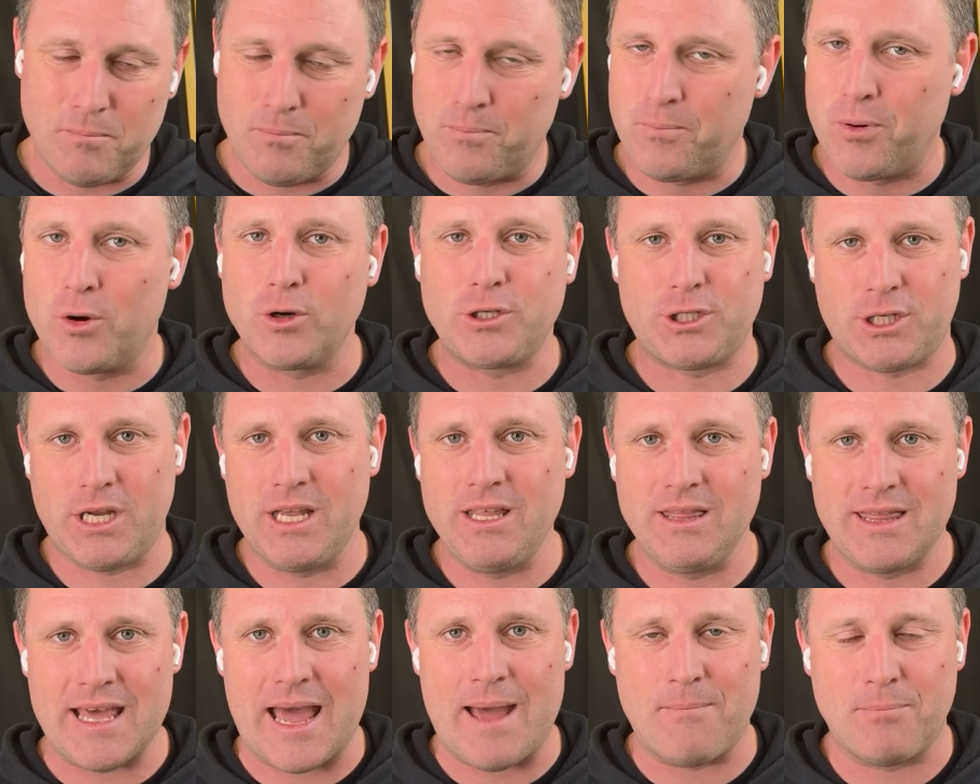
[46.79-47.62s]

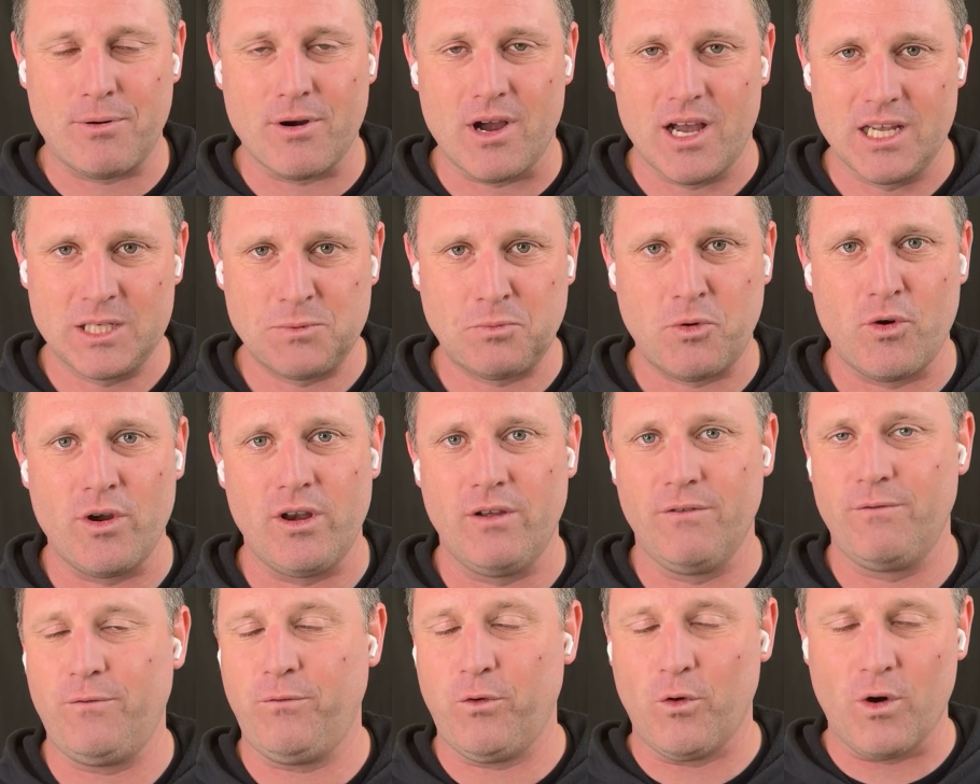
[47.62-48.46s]
pushing that price
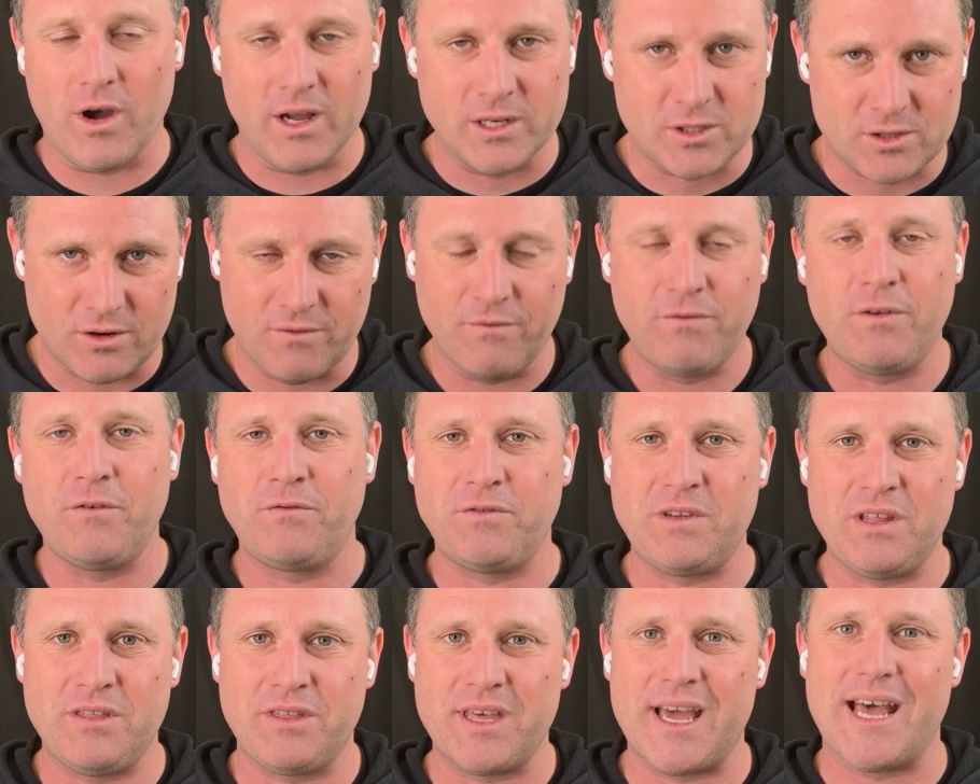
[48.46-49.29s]
point of
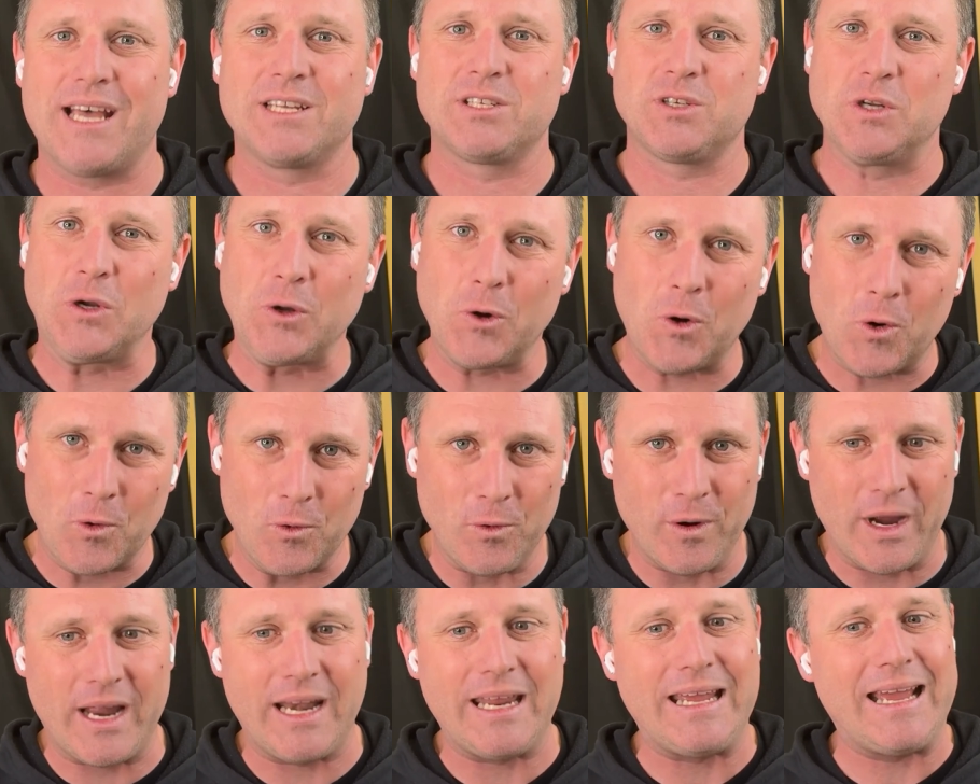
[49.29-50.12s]
$450,000
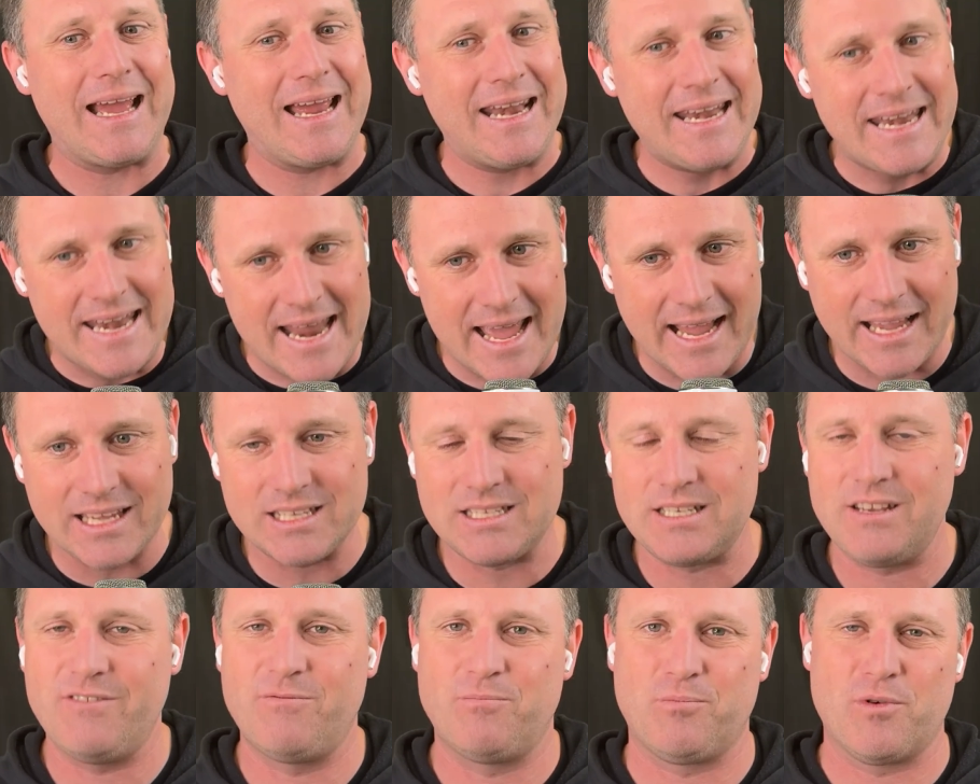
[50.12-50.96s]
already, a
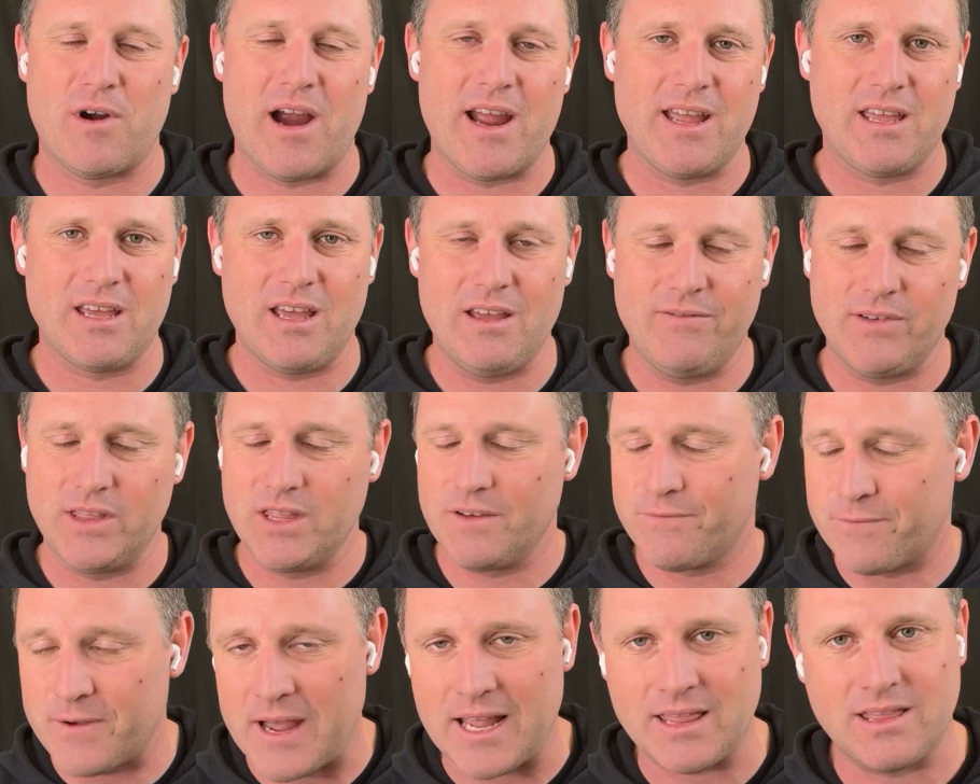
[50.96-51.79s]
negative break even,
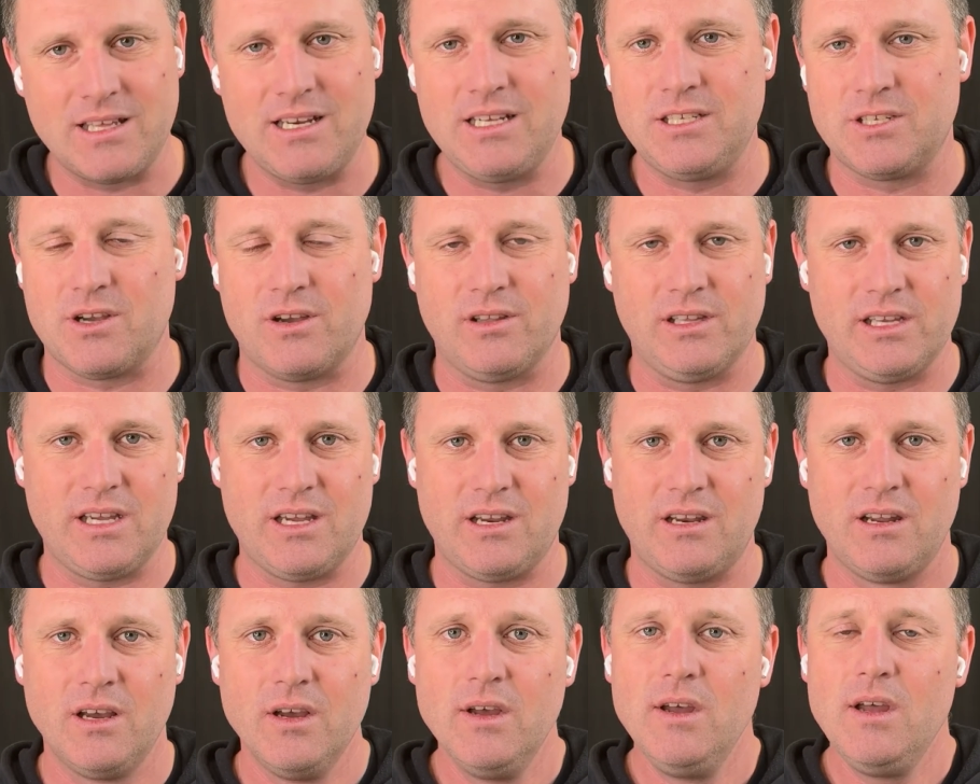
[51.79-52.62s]
the fact that he's only
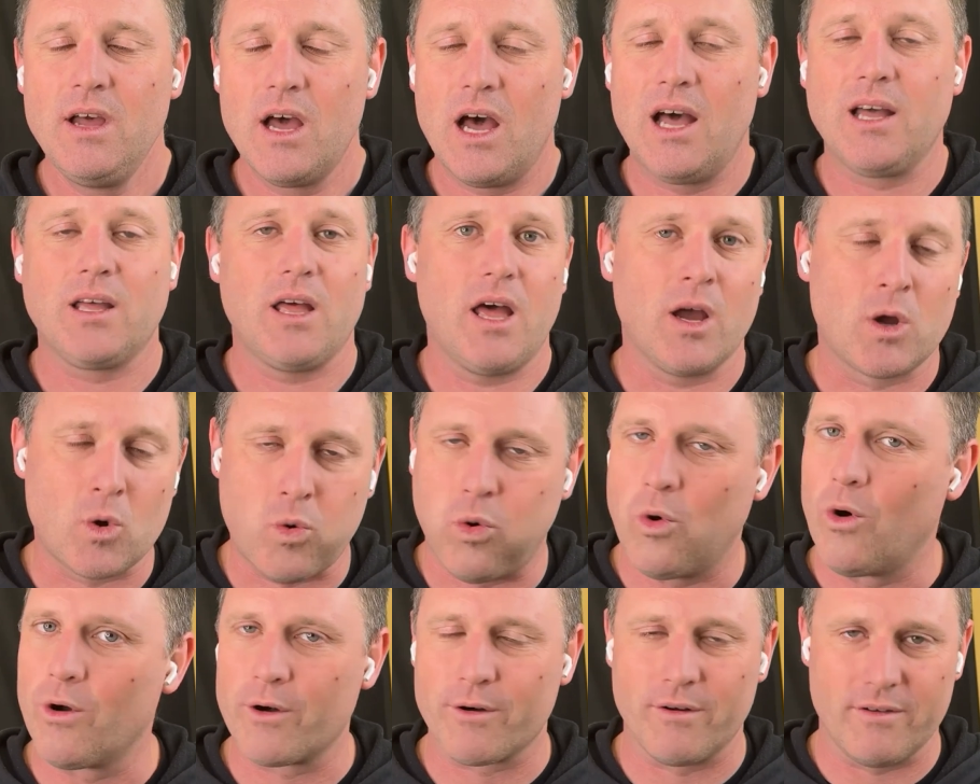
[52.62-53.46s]
in a
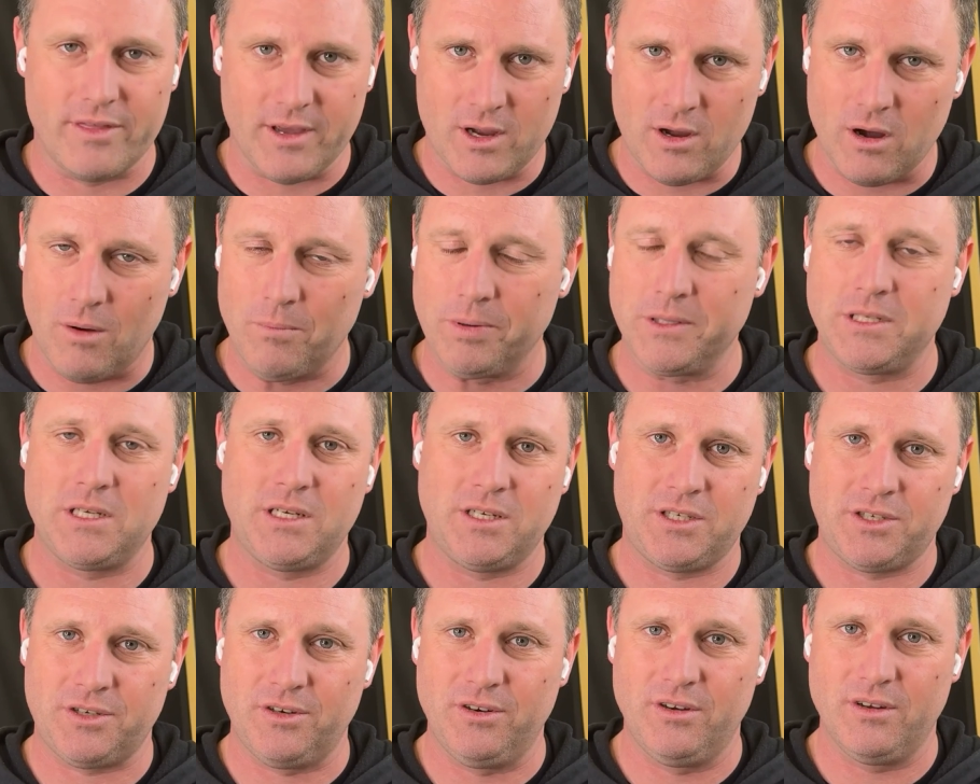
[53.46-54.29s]
quarter of the
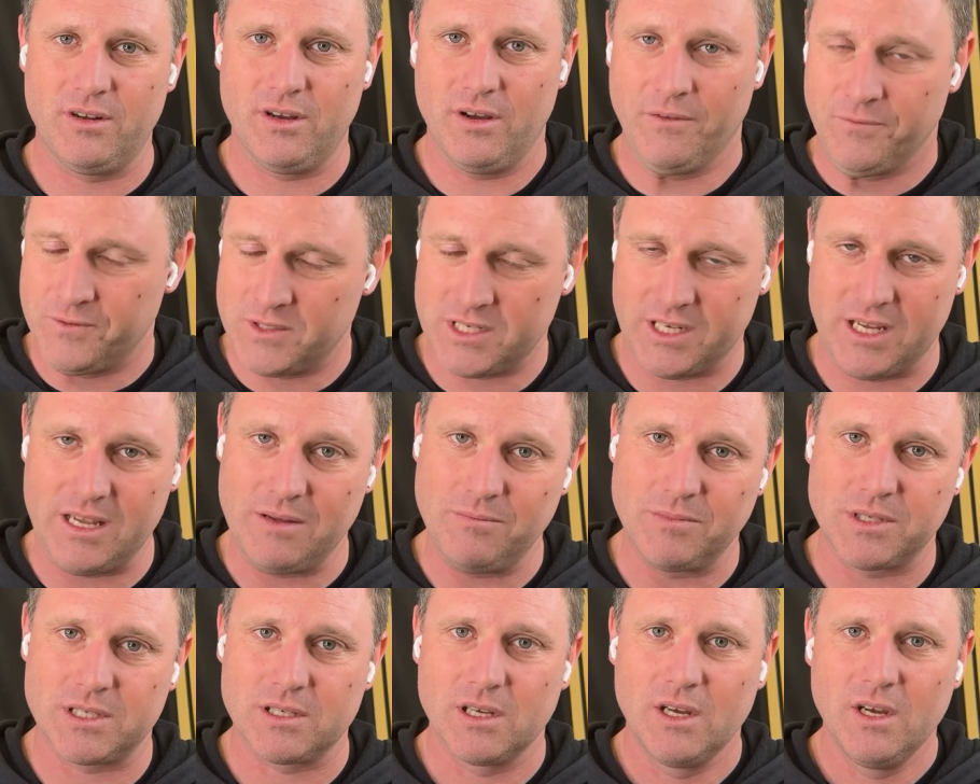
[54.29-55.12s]
competition of
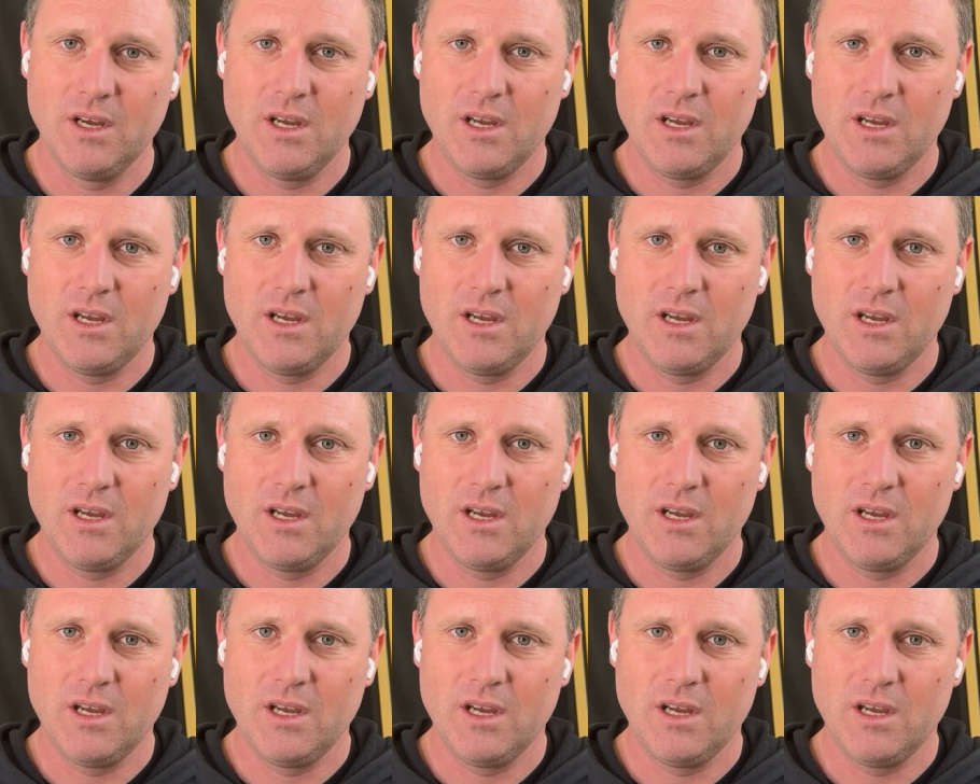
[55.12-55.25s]
teams